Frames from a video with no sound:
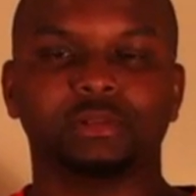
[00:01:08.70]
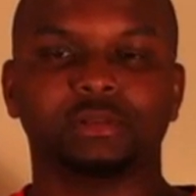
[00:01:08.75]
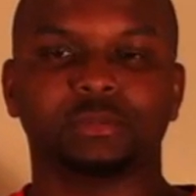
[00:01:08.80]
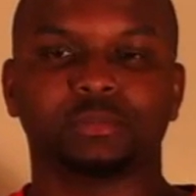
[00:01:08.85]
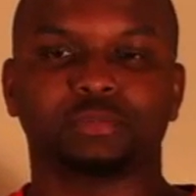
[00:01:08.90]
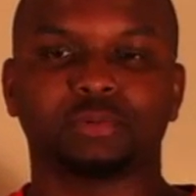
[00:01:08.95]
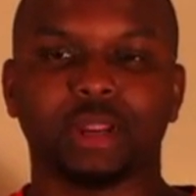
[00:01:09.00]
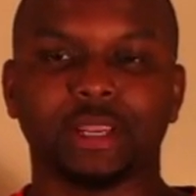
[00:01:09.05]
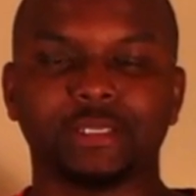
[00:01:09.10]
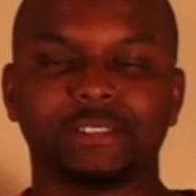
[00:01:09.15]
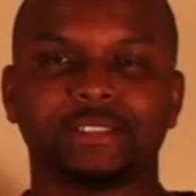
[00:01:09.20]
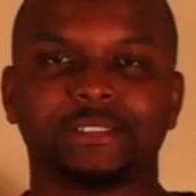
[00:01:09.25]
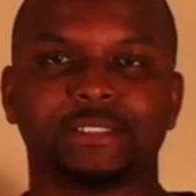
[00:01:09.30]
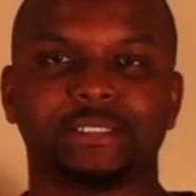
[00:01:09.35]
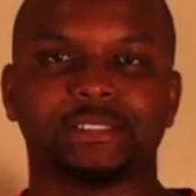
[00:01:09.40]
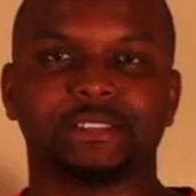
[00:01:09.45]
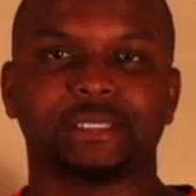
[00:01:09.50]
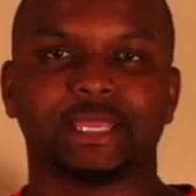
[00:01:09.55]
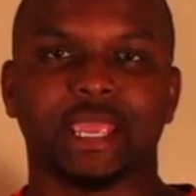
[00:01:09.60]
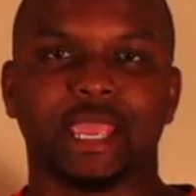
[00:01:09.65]
priced
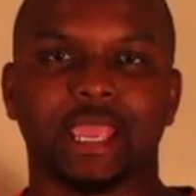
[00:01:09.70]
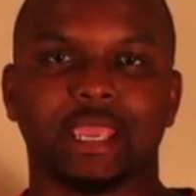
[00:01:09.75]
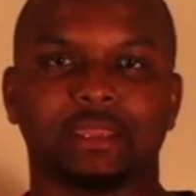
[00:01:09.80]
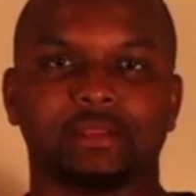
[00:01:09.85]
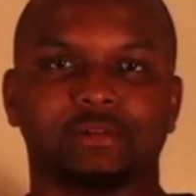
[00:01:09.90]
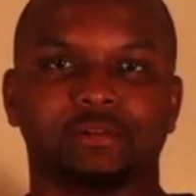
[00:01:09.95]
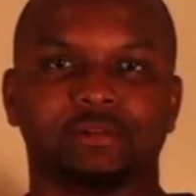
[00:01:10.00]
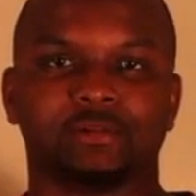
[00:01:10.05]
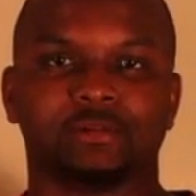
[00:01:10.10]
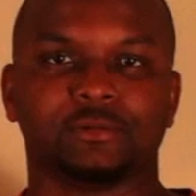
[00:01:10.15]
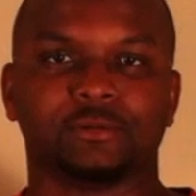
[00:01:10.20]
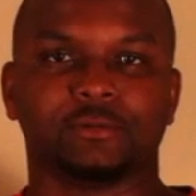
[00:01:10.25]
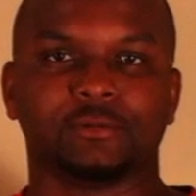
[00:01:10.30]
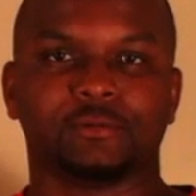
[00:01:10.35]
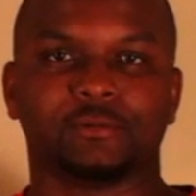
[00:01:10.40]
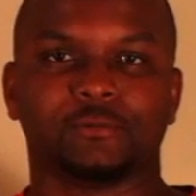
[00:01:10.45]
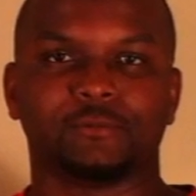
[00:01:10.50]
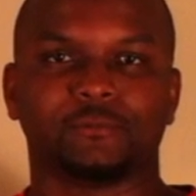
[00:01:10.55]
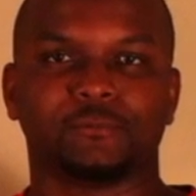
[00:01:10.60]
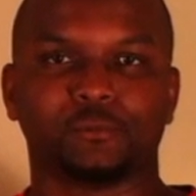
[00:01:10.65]
it at
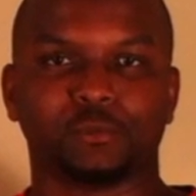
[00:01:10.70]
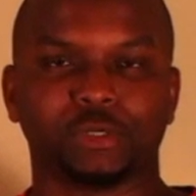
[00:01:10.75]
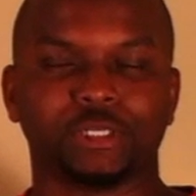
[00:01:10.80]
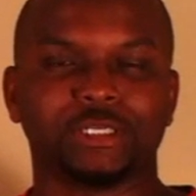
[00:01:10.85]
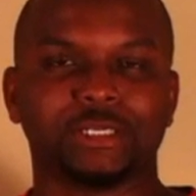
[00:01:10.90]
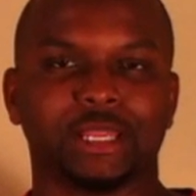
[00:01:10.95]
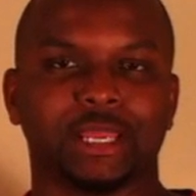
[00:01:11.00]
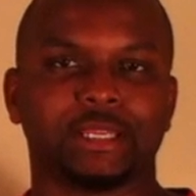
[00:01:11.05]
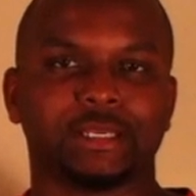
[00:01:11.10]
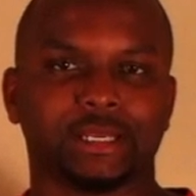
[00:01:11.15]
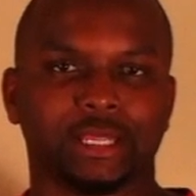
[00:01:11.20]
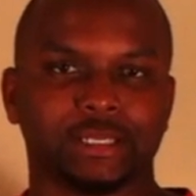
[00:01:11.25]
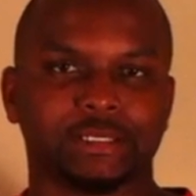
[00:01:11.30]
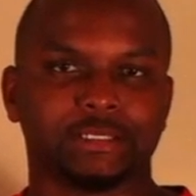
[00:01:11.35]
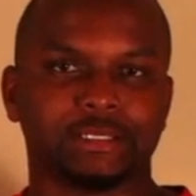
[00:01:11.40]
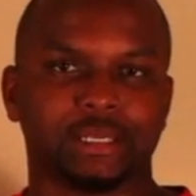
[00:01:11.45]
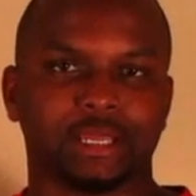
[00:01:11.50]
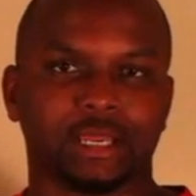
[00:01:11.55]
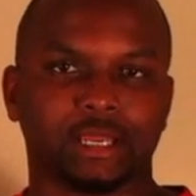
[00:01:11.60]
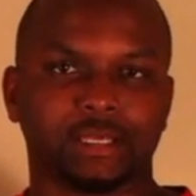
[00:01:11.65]

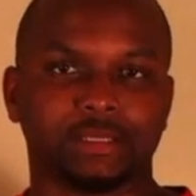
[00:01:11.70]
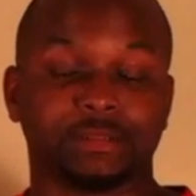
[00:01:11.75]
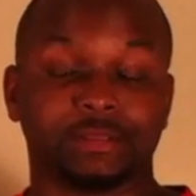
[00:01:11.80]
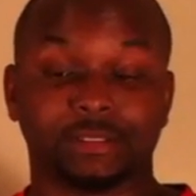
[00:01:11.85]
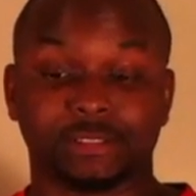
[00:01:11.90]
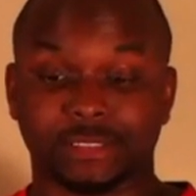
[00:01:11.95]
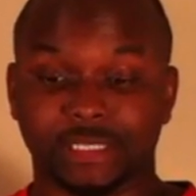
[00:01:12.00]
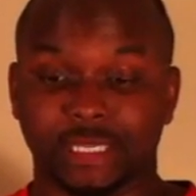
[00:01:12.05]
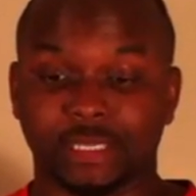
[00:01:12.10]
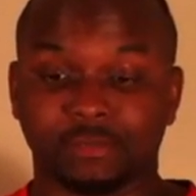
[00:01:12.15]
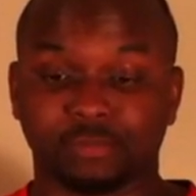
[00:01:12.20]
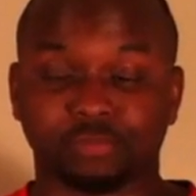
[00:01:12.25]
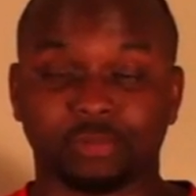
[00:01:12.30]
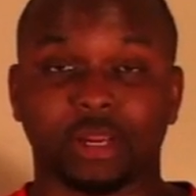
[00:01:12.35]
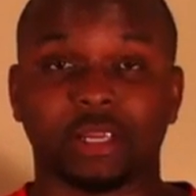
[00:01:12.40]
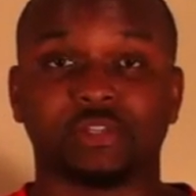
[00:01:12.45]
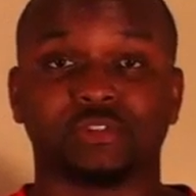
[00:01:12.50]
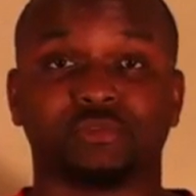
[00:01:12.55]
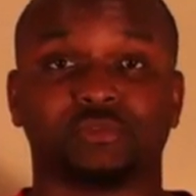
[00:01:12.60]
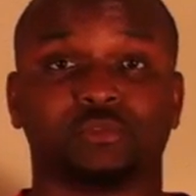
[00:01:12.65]
$49.99, the same
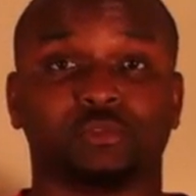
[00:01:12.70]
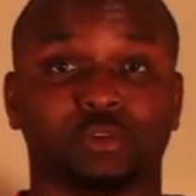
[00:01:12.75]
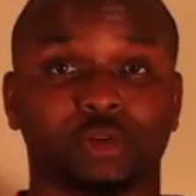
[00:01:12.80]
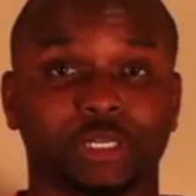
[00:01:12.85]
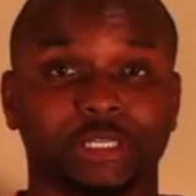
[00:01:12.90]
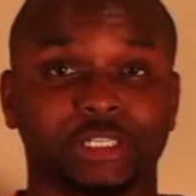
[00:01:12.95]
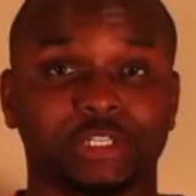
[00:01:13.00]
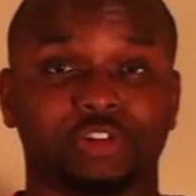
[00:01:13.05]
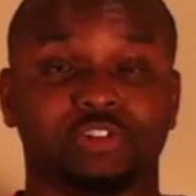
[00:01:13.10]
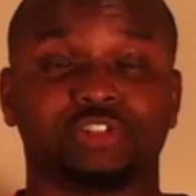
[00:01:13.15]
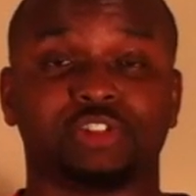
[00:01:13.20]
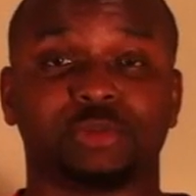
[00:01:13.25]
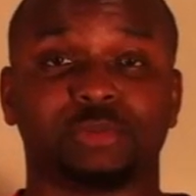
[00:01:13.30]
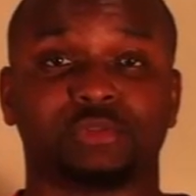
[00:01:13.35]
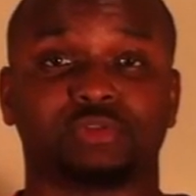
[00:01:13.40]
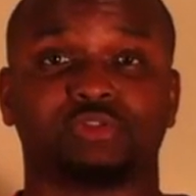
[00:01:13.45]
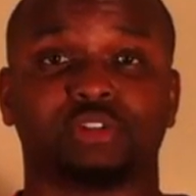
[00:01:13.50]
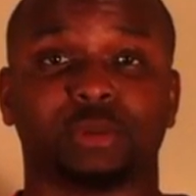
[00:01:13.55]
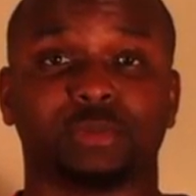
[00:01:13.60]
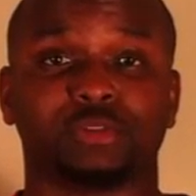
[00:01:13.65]
price for a year
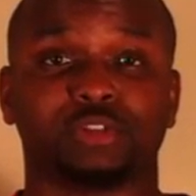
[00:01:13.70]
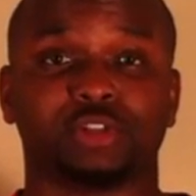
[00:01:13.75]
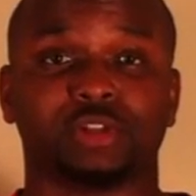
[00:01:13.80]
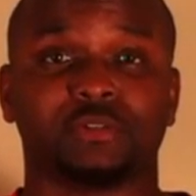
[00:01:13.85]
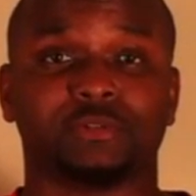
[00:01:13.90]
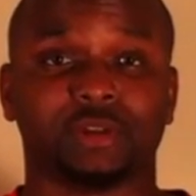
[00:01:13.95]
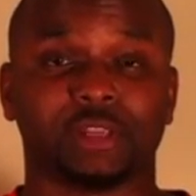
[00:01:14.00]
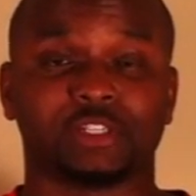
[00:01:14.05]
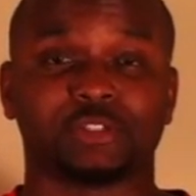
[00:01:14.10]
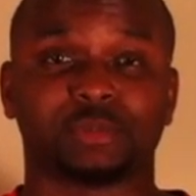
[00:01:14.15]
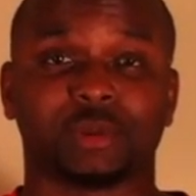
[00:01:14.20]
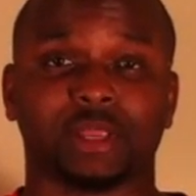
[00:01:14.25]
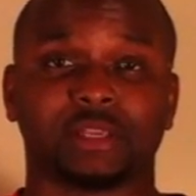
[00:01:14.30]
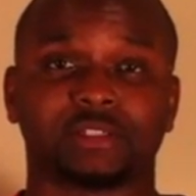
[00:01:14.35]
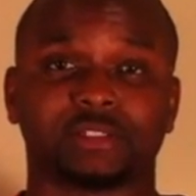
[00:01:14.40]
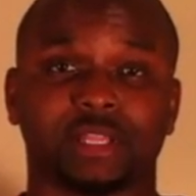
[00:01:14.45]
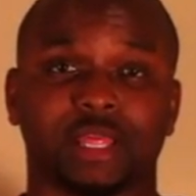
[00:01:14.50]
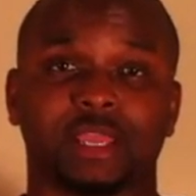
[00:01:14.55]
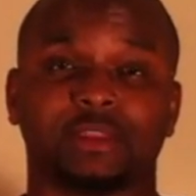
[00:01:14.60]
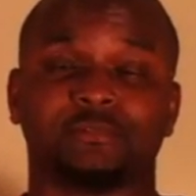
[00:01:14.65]
subscription of
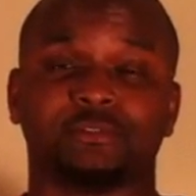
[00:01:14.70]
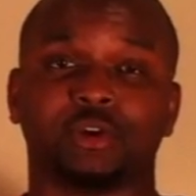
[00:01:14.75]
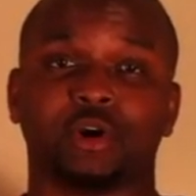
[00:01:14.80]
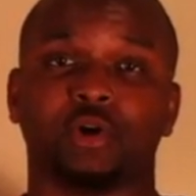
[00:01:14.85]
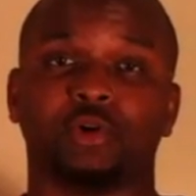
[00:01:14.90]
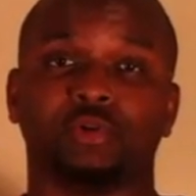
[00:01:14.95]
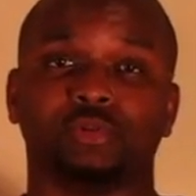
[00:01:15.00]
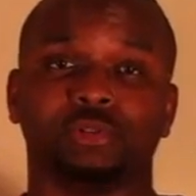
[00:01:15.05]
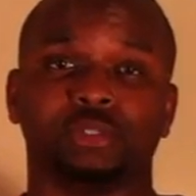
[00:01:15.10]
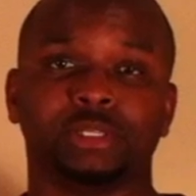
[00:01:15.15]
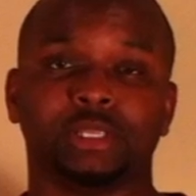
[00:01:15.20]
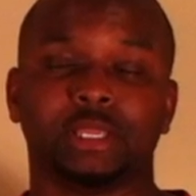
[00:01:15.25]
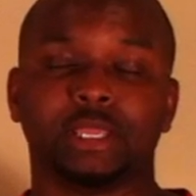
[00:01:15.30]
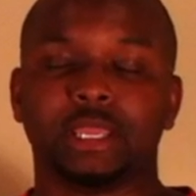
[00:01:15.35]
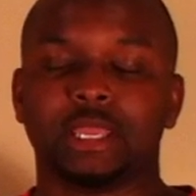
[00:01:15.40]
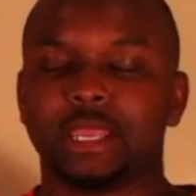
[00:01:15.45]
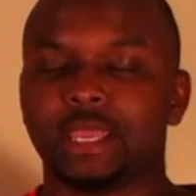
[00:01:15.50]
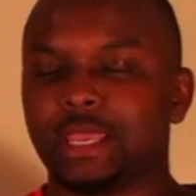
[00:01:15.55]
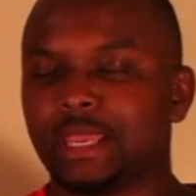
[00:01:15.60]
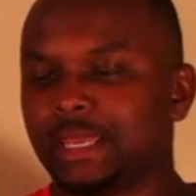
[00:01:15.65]
Xbox Live Gold.
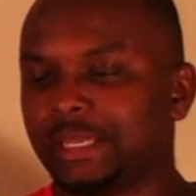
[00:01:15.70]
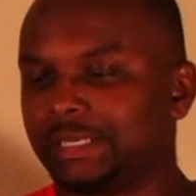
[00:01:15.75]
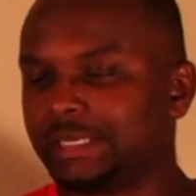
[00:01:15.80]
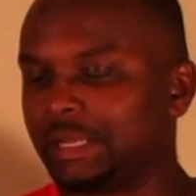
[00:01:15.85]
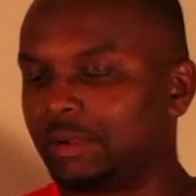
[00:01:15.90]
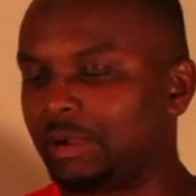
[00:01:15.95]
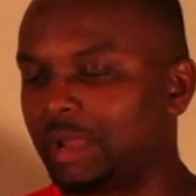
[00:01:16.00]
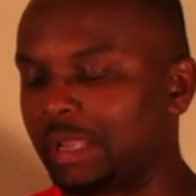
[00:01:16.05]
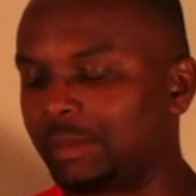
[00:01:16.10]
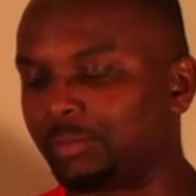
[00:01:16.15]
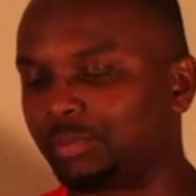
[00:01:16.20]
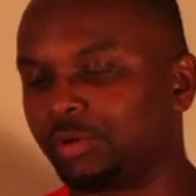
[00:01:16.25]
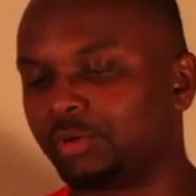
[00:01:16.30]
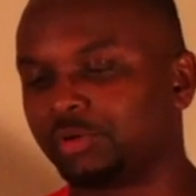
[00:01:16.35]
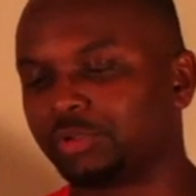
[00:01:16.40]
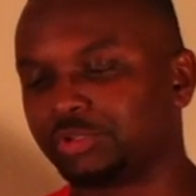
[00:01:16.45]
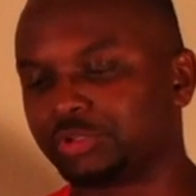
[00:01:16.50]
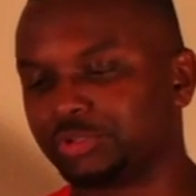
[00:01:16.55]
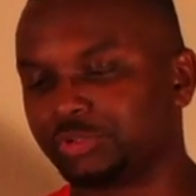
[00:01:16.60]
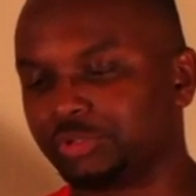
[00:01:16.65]
Now, I
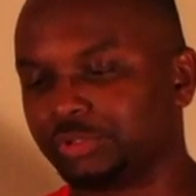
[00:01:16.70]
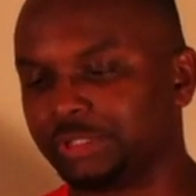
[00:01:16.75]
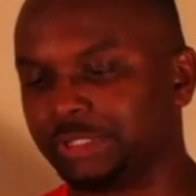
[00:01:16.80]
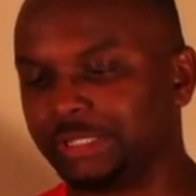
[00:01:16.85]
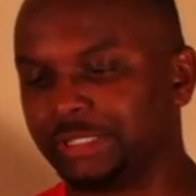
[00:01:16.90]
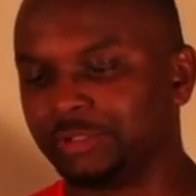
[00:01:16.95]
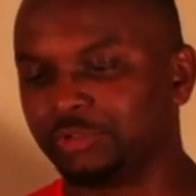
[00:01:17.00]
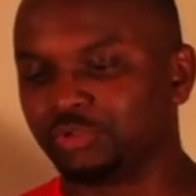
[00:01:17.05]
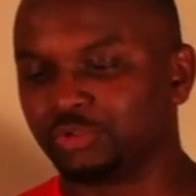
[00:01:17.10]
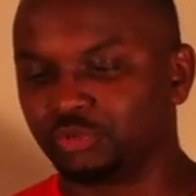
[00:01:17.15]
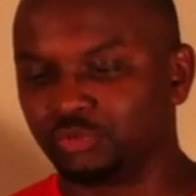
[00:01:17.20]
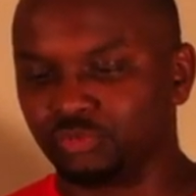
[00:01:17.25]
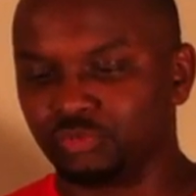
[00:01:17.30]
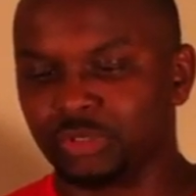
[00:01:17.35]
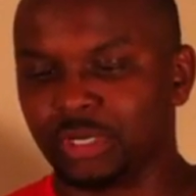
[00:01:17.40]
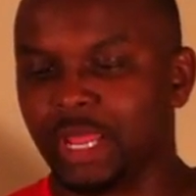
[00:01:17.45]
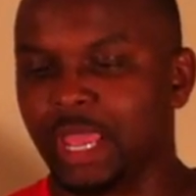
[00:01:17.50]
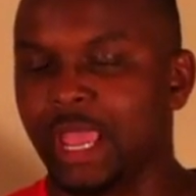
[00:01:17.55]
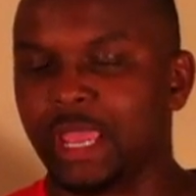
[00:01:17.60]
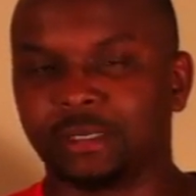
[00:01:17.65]
personally do
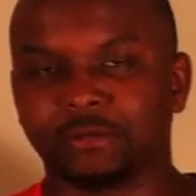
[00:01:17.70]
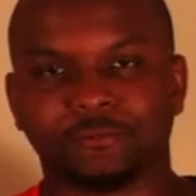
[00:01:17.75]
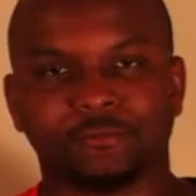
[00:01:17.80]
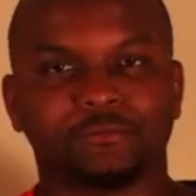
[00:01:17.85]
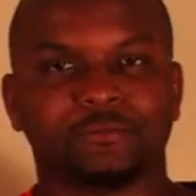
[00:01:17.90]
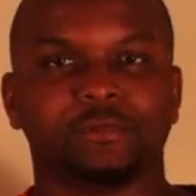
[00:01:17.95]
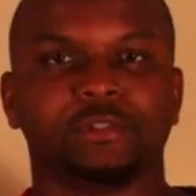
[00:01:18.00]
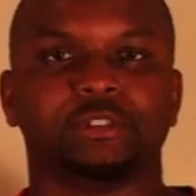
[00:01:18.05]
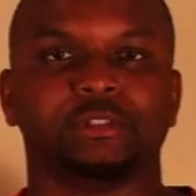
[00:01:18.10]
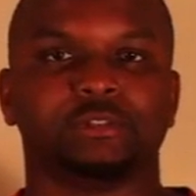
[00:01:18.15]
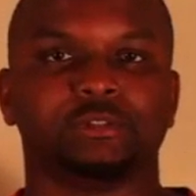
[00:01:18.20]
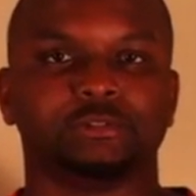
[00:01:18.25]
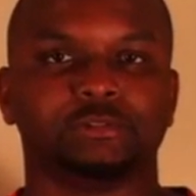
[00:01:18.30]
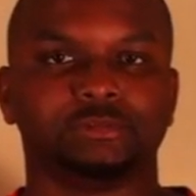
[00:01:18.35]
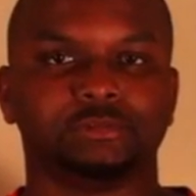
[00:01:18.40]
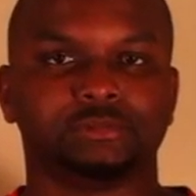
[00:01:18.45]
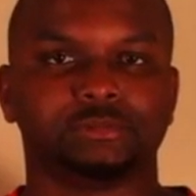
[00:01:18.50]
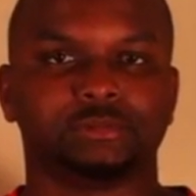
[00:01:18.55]
not feel